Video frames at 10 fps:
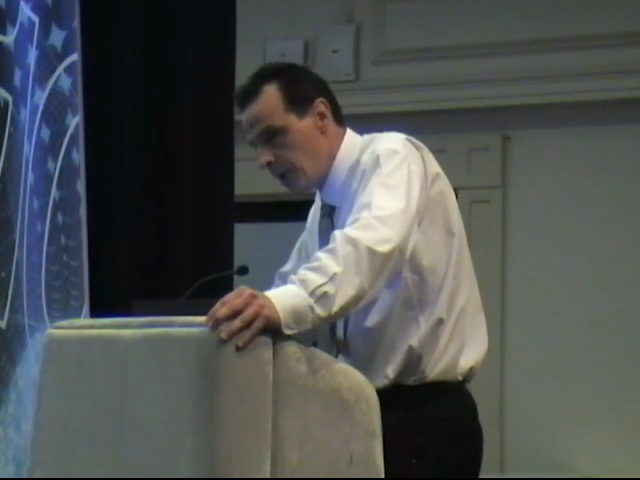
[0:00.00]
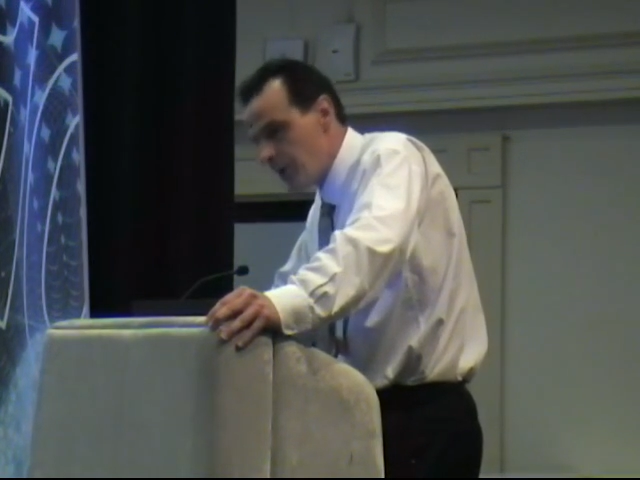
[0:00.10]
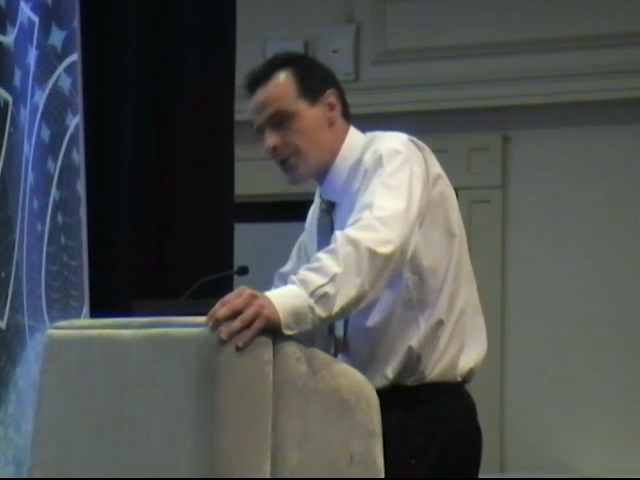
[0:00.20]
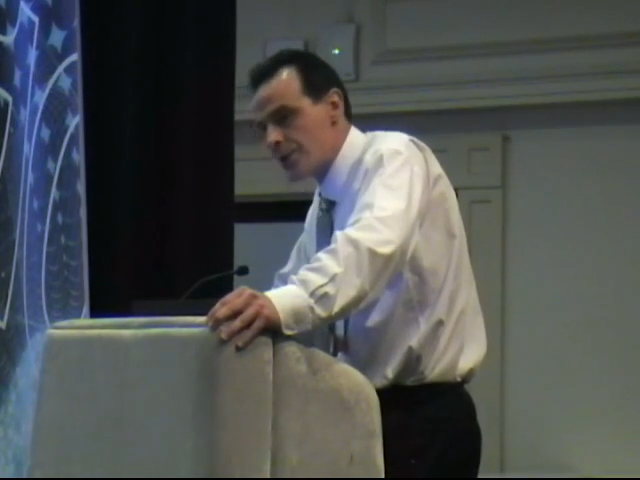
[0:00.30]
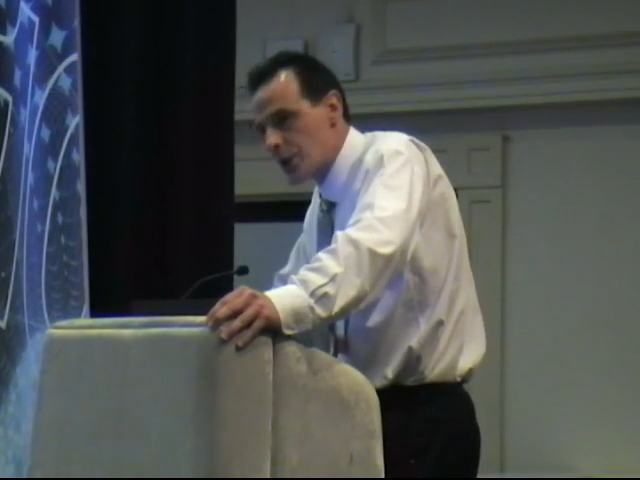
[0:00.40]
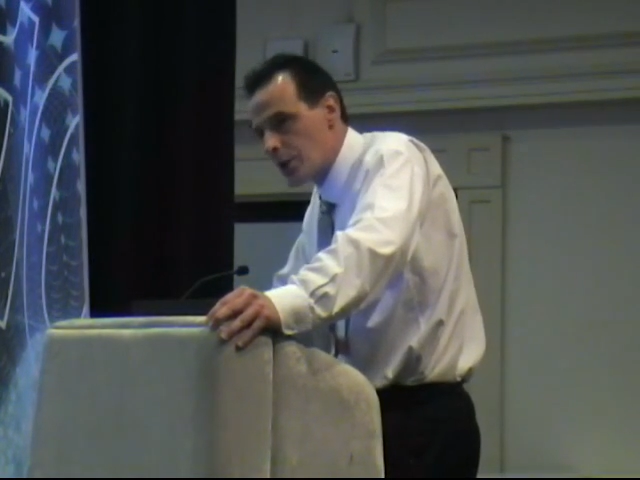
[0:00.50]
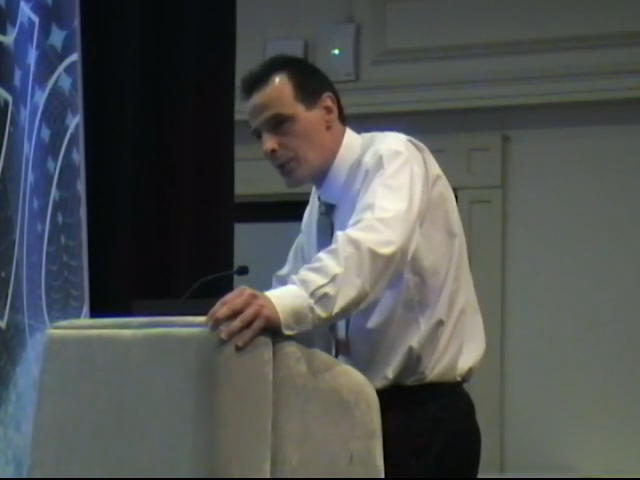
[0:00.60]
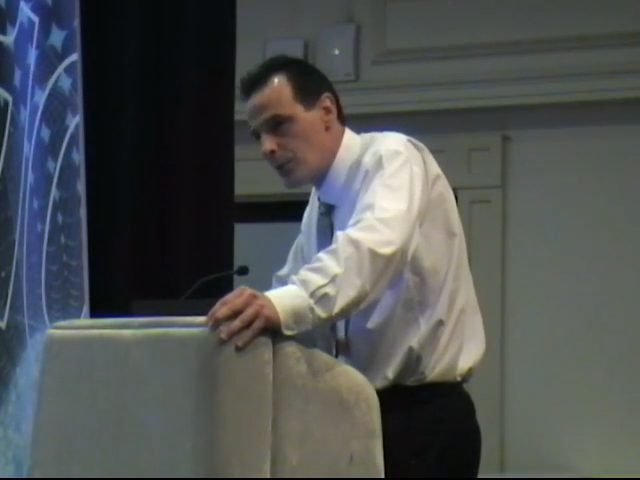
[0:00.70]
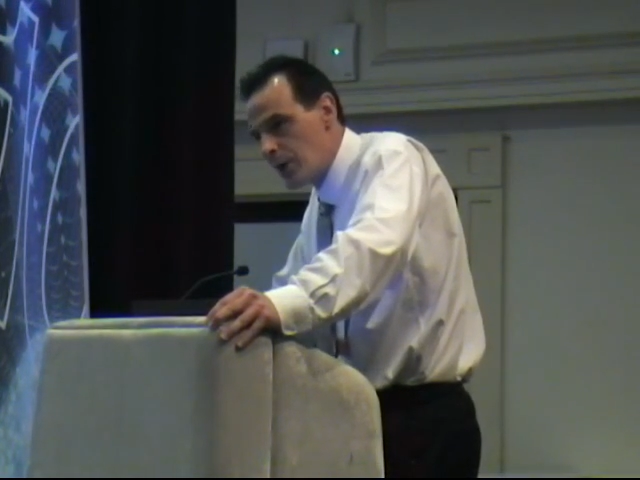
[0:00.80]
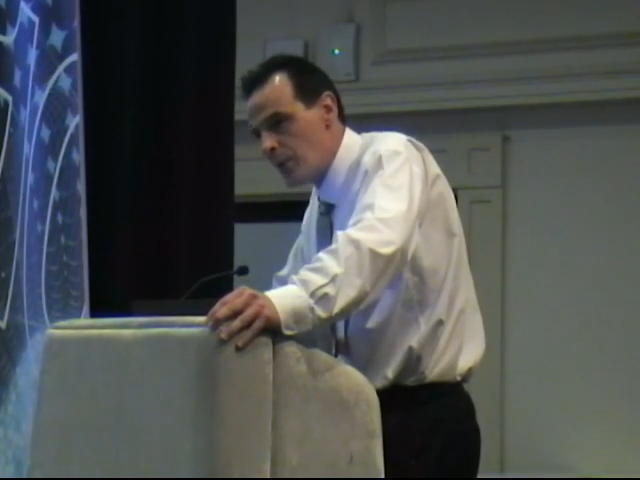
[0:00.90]
they're
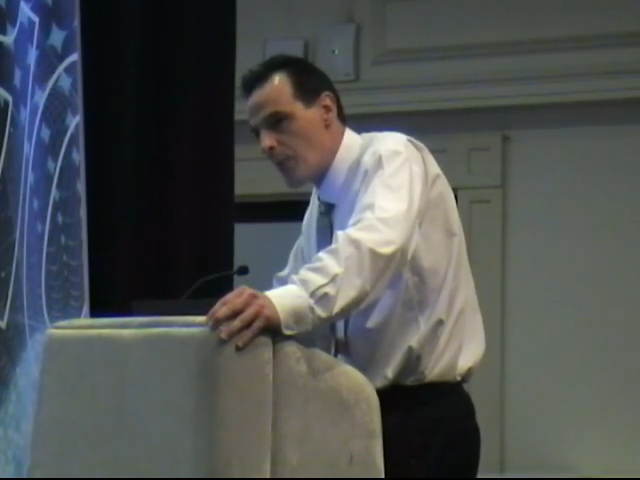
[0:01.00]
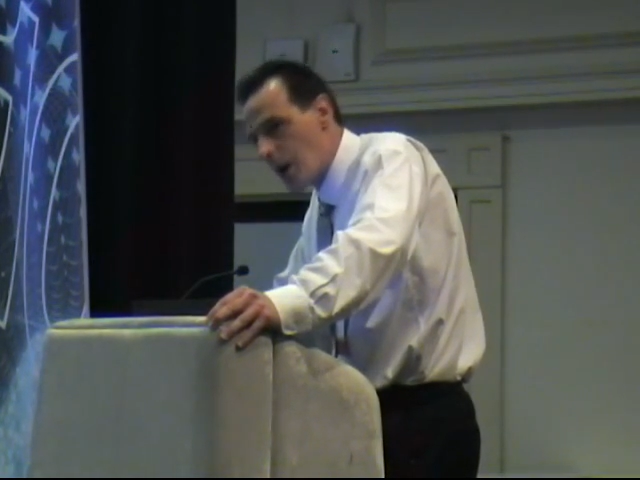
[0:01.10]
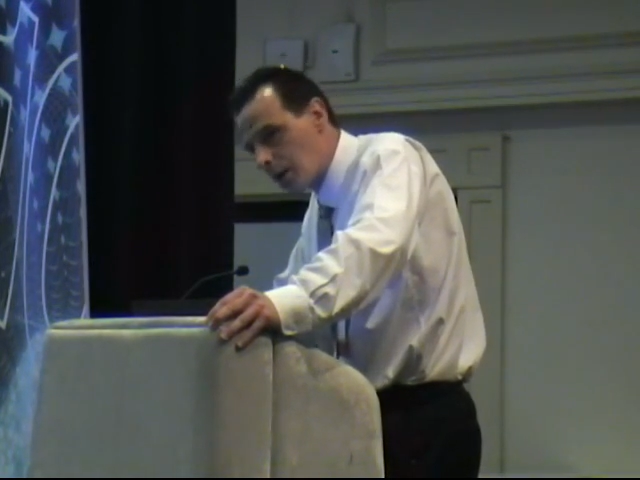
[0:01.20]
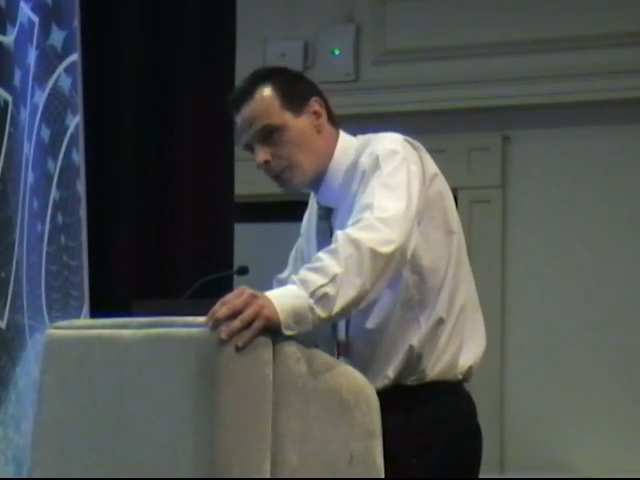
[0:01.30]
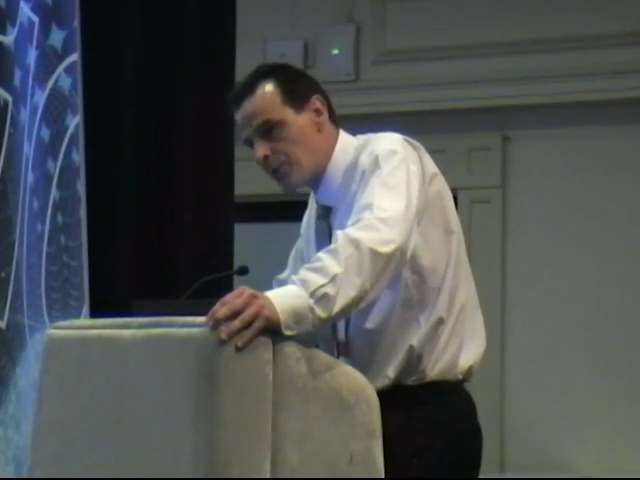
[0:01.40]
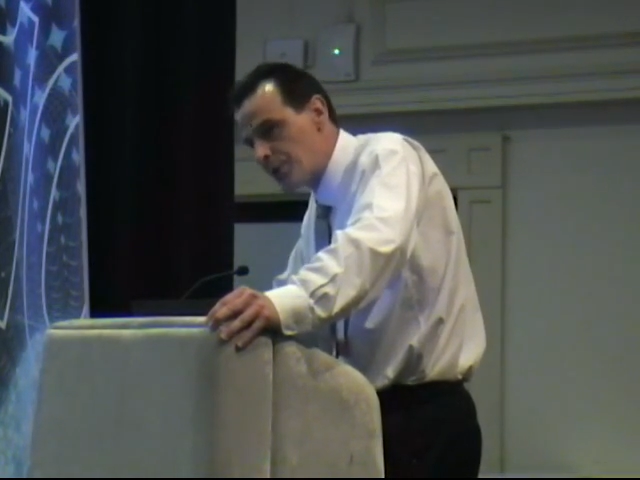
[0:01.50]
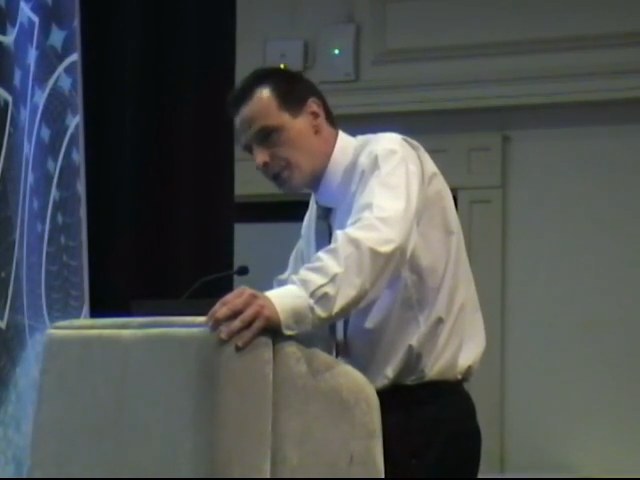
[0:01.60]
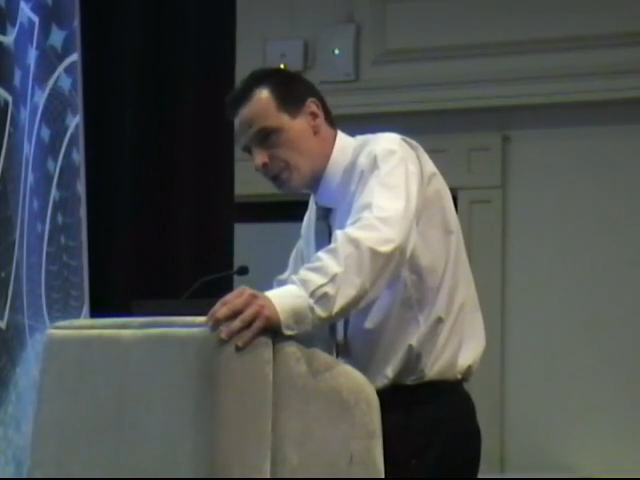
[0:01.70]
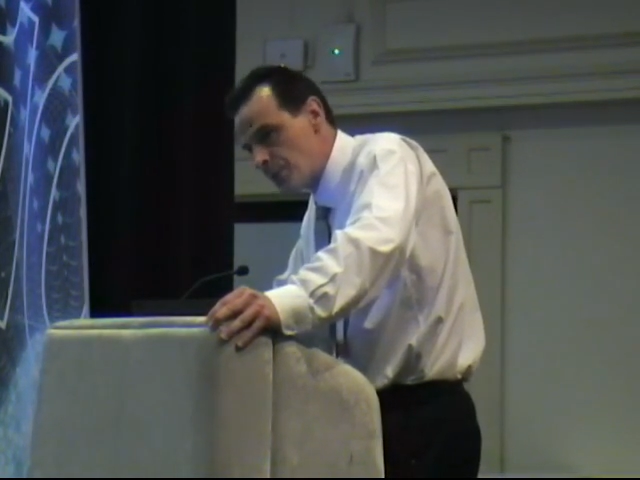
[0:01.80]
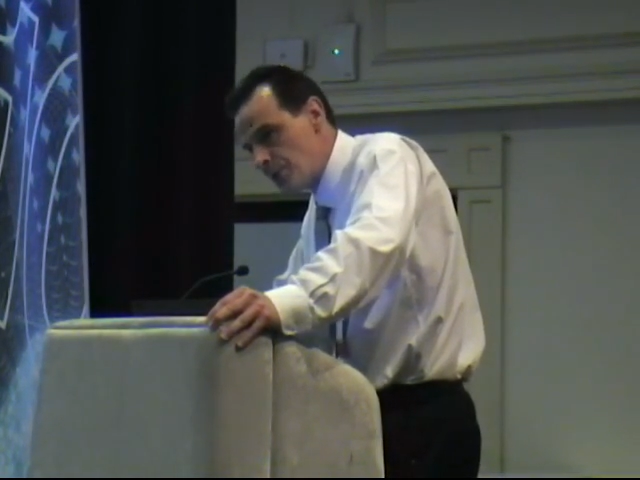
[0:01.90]
determined by the market
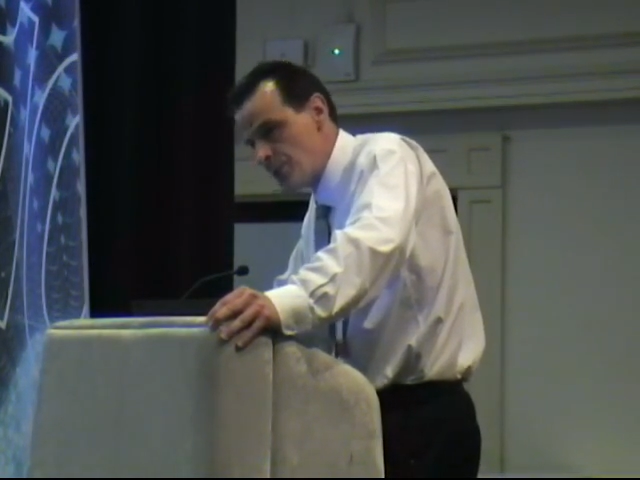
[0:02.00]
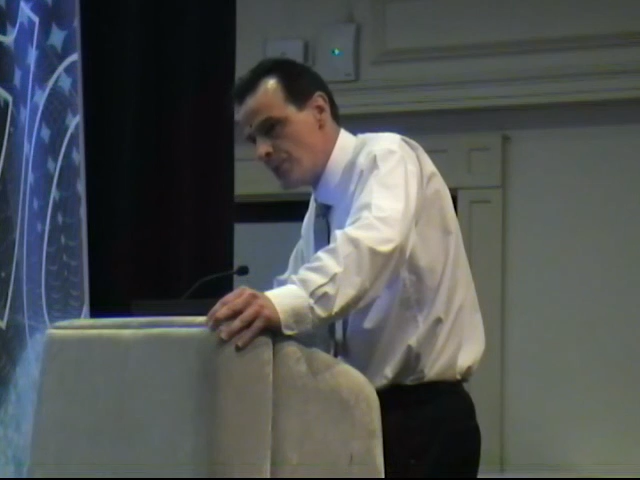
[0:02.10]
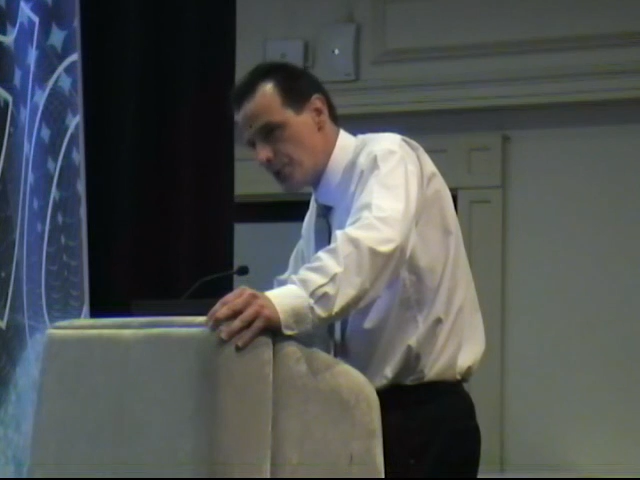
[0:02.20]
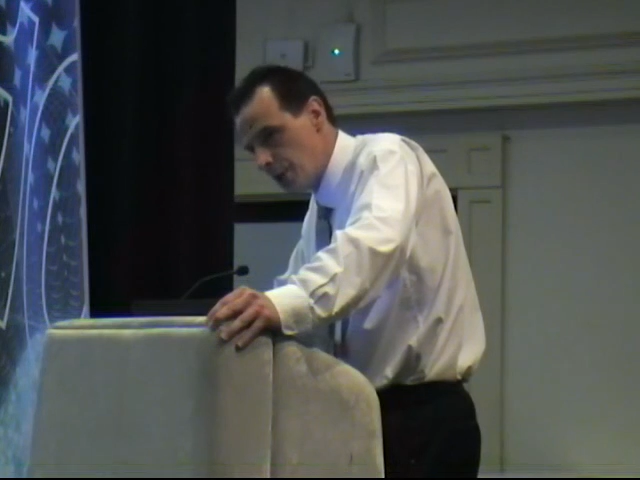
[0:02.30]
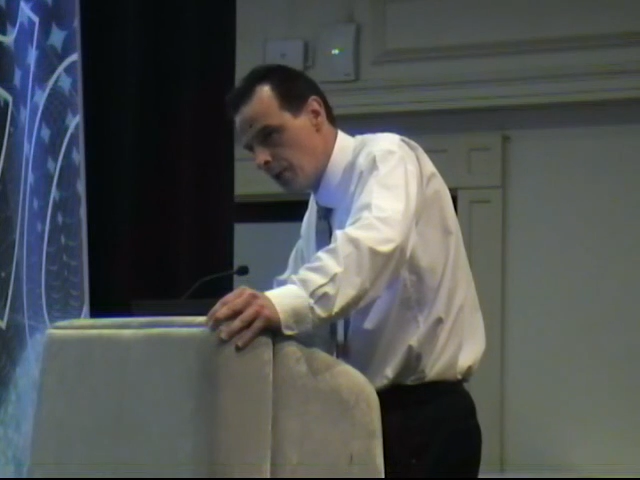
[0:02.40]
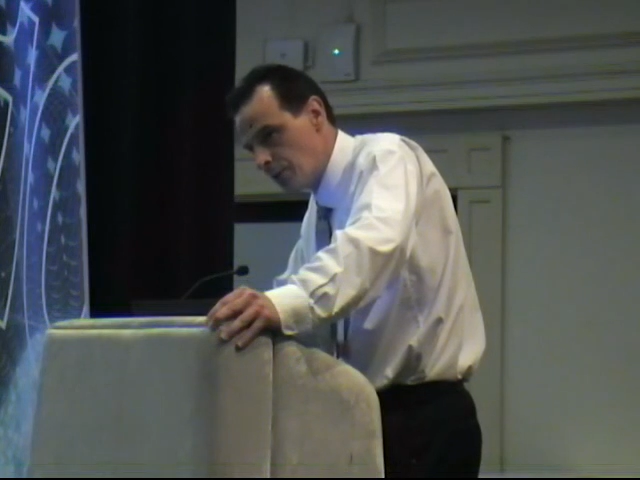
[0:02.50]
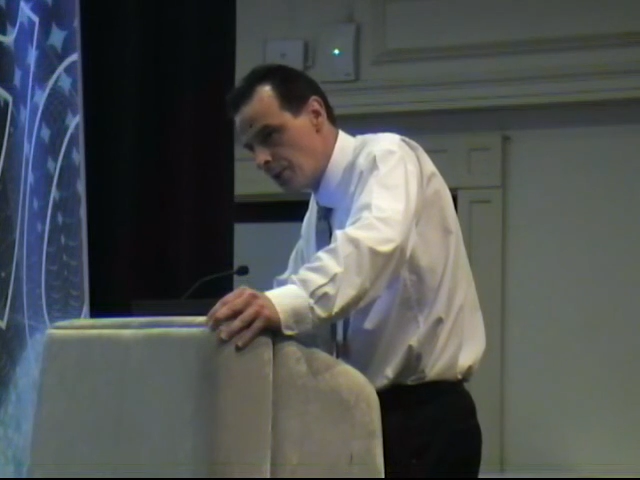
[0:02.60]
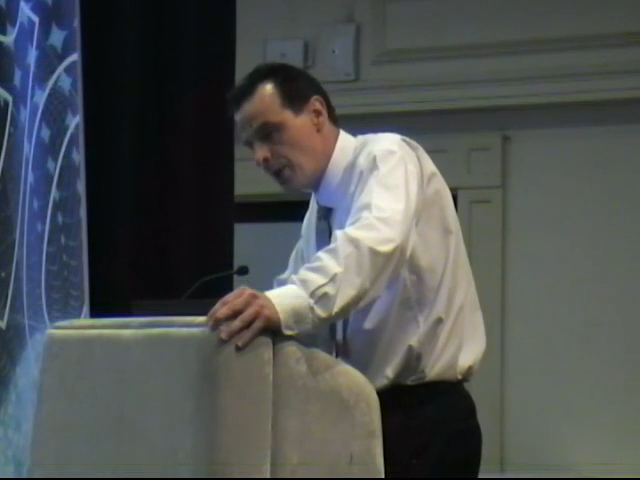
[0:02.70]
participants themselves,